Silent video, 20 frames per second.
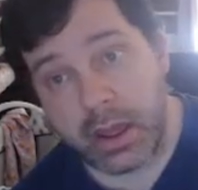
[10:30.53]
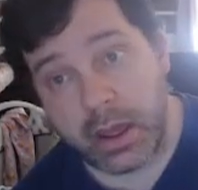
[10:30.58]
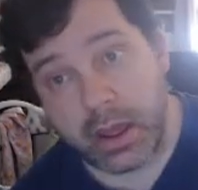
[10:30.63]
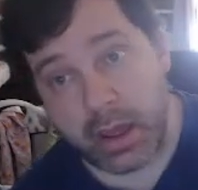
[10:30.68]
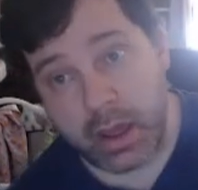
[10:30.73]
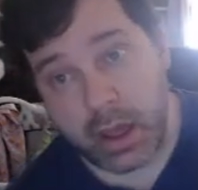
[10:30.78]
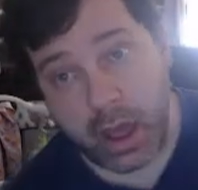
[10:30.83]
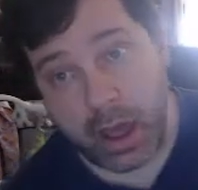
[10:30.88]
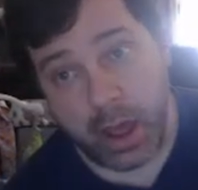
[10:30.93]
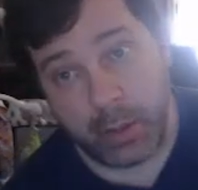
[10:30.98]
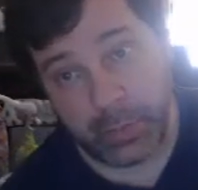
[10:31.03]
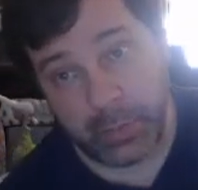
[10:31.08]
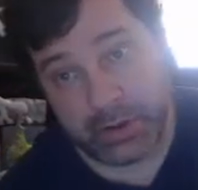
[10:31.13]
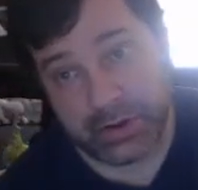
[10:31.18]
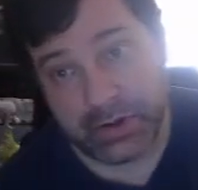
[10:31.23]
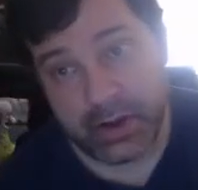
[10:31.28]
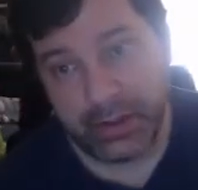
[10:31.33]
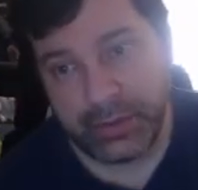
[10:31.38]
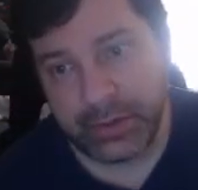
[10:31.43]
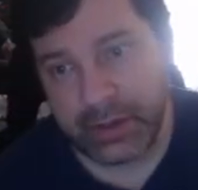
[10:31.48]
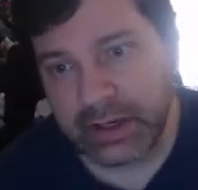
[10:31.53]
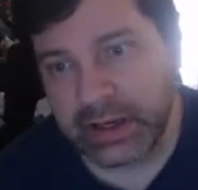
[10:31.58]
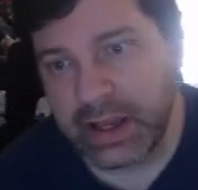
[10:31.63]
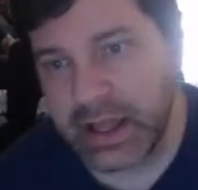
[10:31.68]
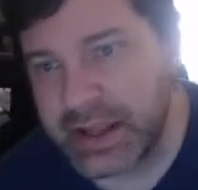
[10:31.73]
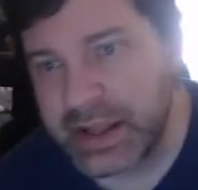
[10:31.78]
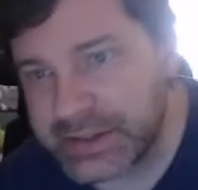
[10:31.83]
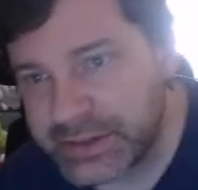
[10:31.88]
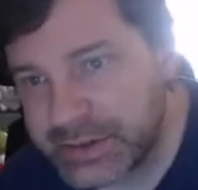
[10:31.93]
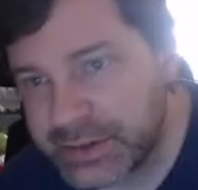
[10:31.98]
But
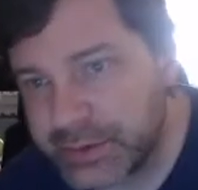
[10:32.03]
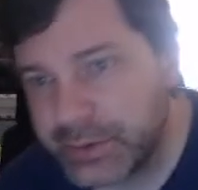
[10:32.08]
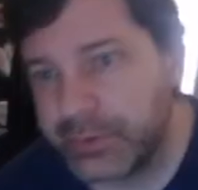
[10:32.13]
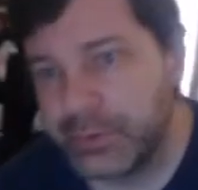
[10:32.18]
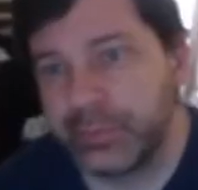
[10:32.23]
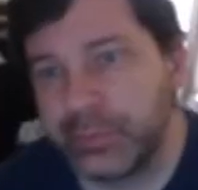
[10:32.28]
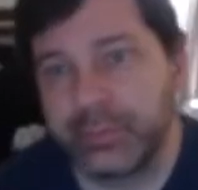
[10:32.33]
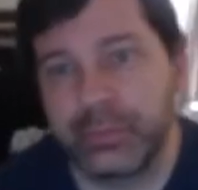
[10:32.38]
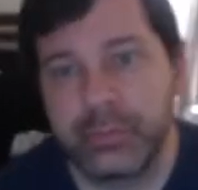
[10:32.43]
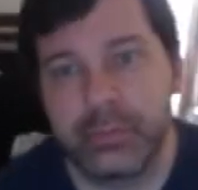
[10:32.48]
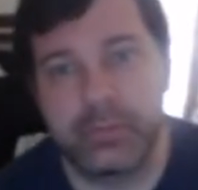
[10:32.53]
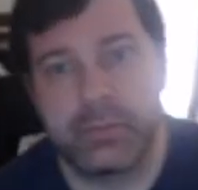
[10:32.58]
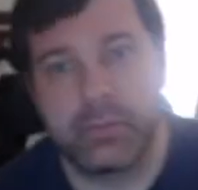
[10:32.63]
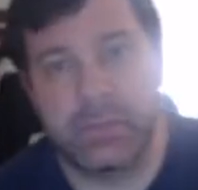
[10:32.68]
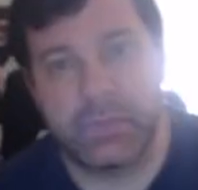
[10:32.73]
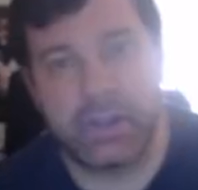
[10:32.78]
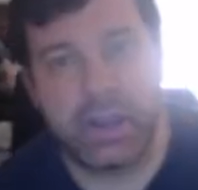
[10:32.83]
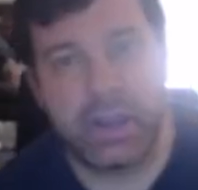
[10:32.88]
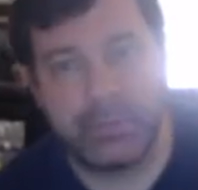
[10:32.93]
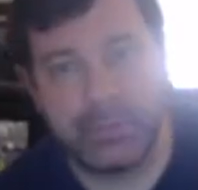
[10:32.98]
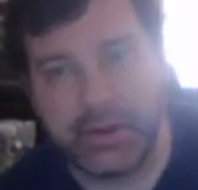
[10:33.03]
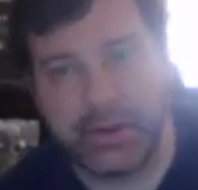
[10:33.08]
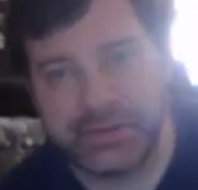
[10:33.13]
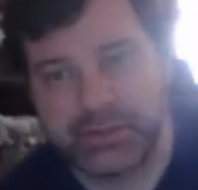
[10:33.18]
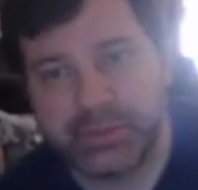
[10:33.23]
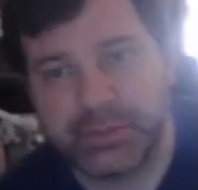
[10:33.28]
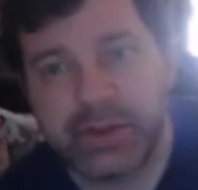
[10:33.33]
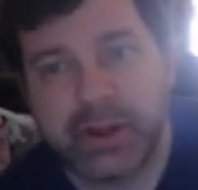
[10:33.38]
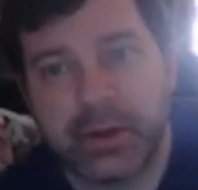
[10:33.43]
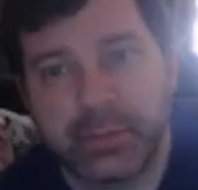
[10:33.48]
nonetheless, we have
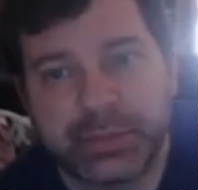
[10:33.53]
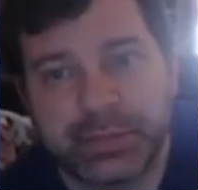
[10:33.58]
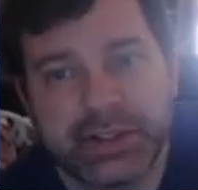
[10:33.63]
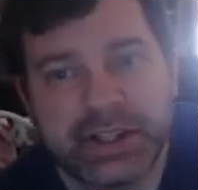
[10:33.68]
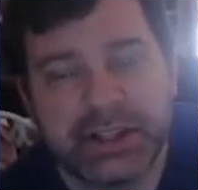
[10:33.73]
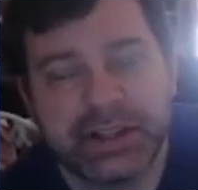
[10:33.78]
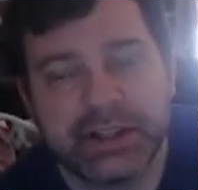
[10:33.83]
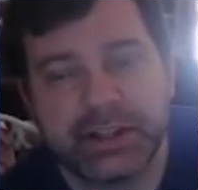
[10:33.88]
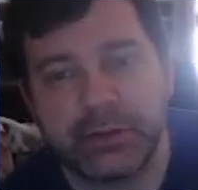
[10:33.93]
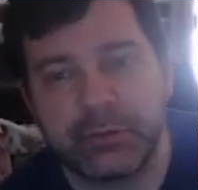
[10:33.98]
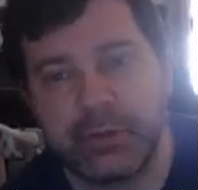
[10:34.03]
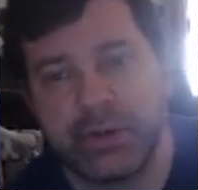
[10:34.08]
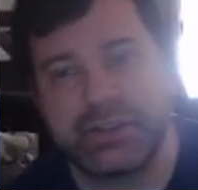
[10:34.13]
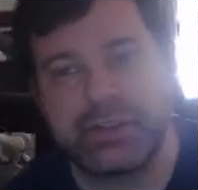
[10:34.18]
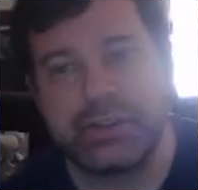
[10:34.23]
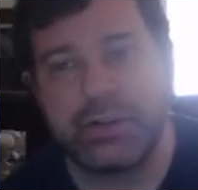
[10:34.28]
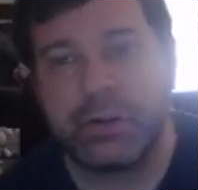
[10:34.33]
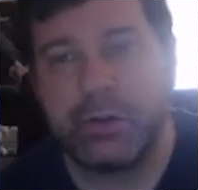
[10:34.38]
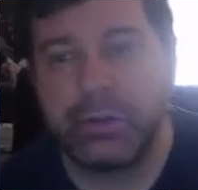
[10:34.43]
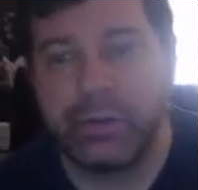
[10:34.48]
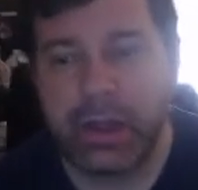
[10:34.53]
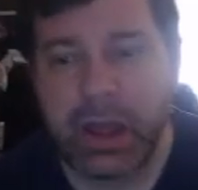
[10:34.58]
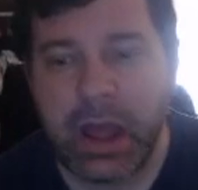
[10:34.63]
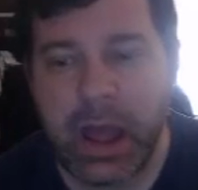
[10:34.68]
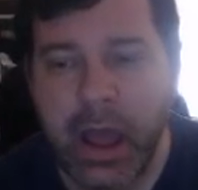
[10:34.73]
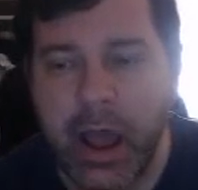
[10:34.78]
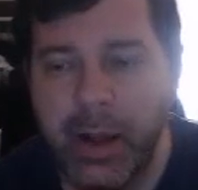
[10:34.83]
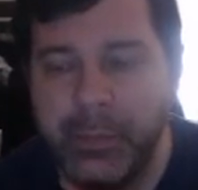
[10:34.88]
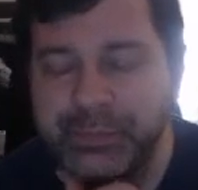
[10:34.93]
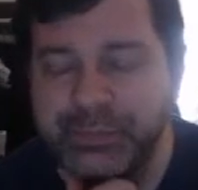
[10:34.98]
something completely original.
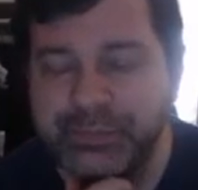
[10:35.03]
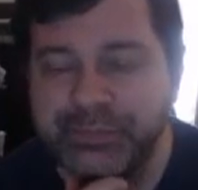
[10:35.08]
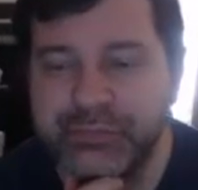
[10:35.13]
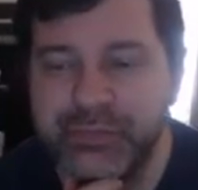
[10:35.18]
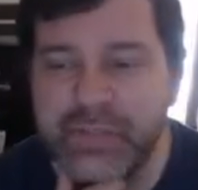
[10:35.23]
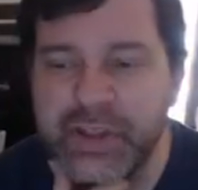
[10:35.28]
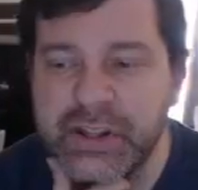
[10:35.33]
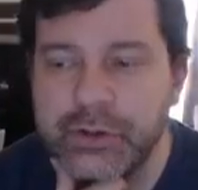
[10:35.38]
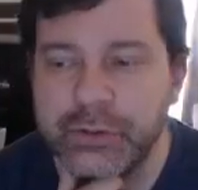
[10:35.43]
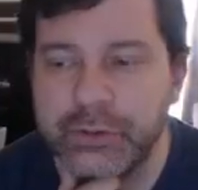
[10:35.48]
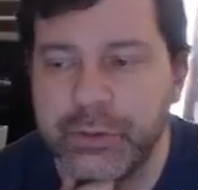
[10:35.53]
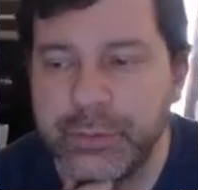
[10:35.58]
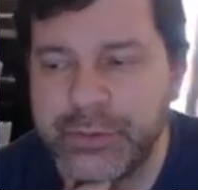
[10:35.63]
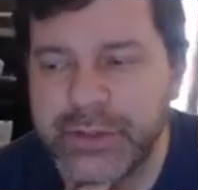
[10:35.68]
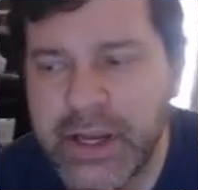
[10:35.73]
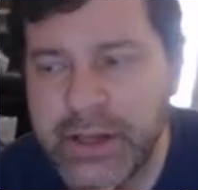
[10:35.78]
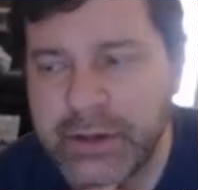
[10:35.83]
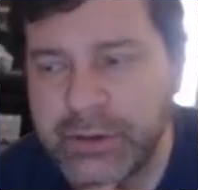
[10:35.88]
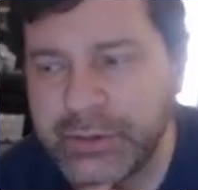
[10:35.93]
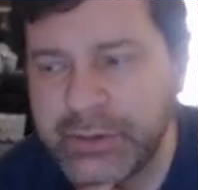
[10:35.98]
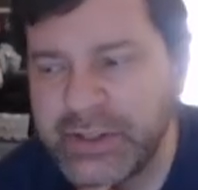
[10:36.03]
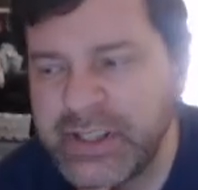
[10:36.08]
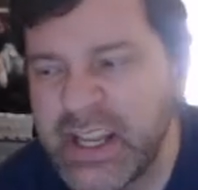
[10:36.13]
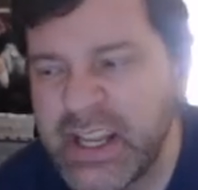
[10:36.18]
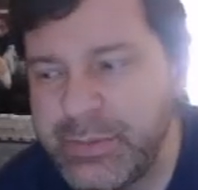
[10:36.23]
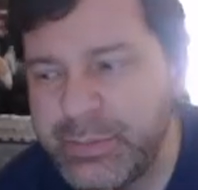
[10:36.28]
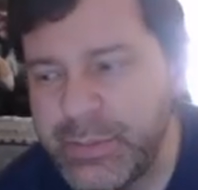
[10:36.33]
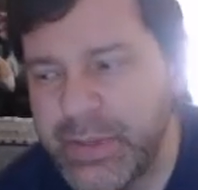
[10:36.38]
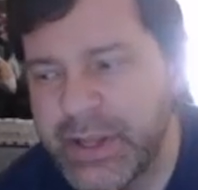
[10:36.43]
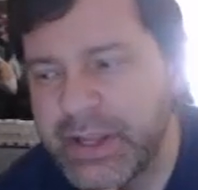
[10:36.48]
The YouTube channel
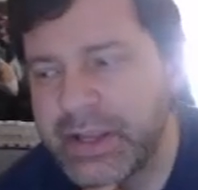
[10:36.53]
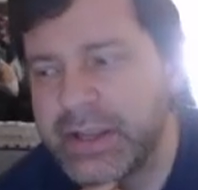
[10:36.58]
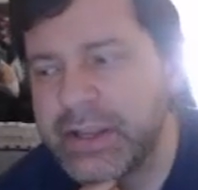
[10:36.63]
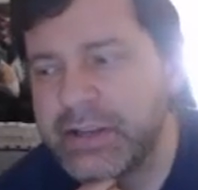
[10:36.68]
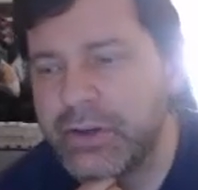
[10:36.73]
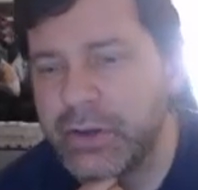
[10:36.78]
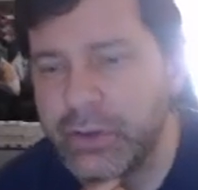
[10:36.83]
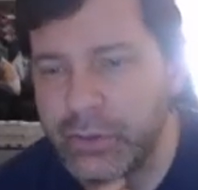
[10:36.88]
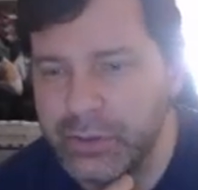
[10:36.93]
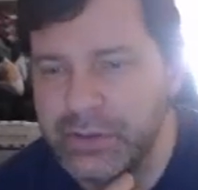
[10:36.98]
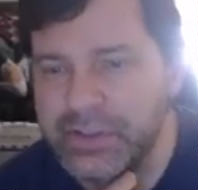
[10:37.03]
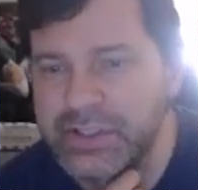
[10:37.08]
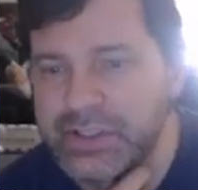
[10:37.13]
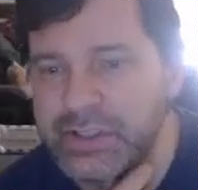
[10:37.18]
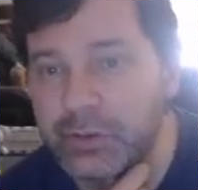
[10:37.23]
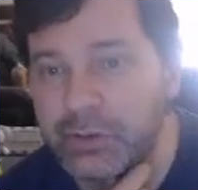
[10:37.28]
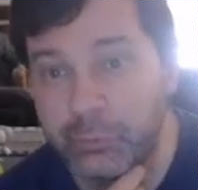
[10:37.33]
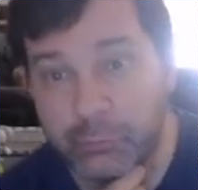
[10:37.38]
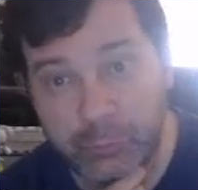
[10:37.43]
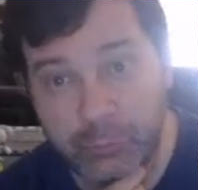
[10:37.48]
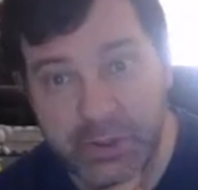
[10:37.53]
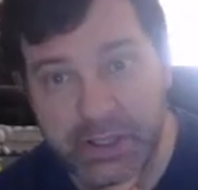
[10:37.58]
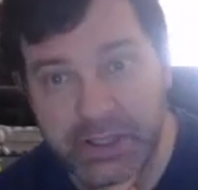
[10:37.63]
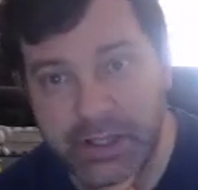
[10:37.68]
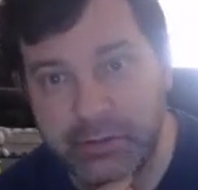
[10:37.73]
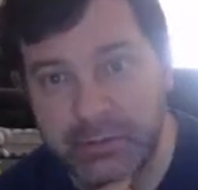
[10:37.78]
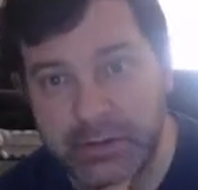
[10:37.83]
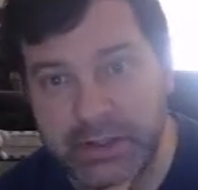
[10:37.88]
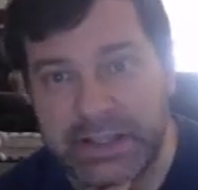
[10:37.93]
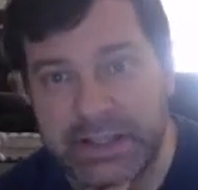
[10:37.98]
Nitpicking Nerds
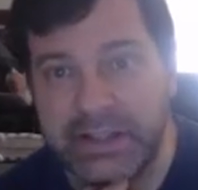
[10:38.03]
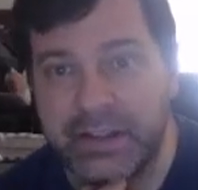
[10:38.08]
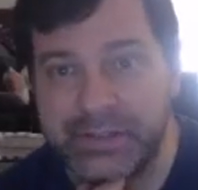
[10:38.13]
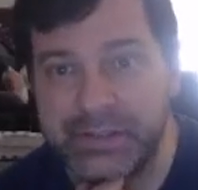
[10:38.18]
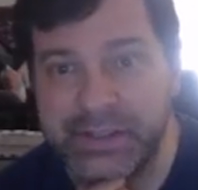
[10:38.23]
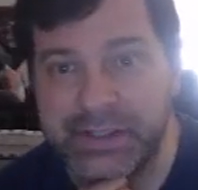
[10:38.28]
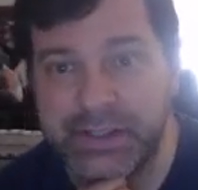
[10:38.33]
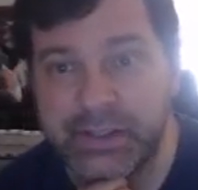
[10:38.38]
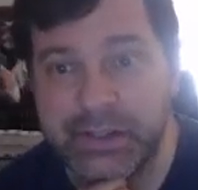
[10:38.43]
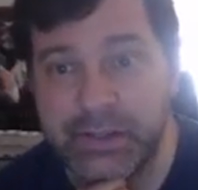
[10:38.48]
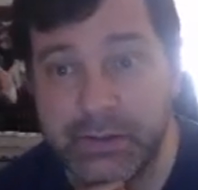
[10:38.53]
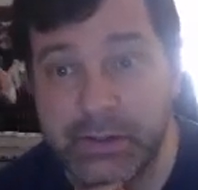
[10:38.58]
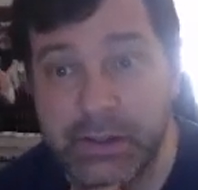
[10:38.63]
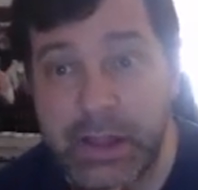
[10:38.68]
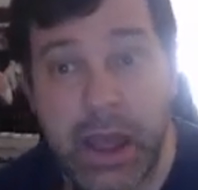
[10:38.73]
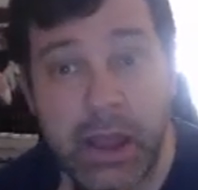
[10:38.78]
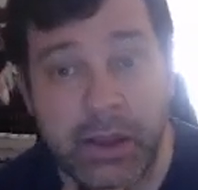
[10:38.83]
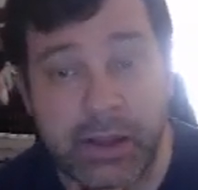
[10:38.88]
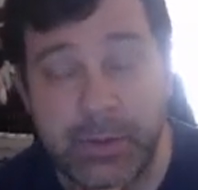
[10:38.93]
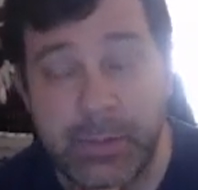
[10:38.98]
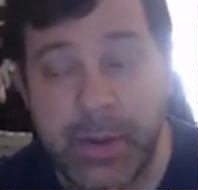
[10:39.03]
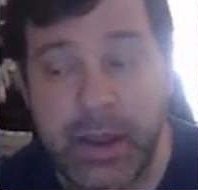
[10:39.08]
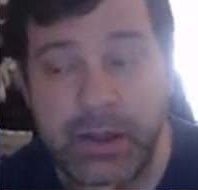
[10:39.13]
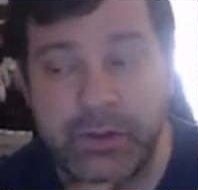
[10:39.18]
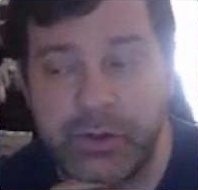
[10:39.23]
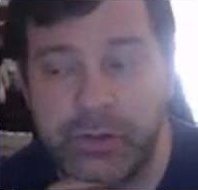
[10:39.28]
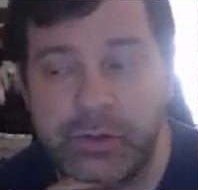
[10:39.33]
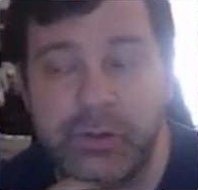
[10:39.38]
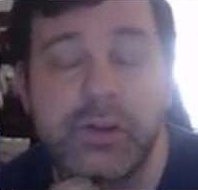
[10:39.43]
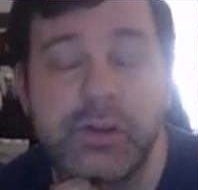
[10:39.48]
really loves this commander.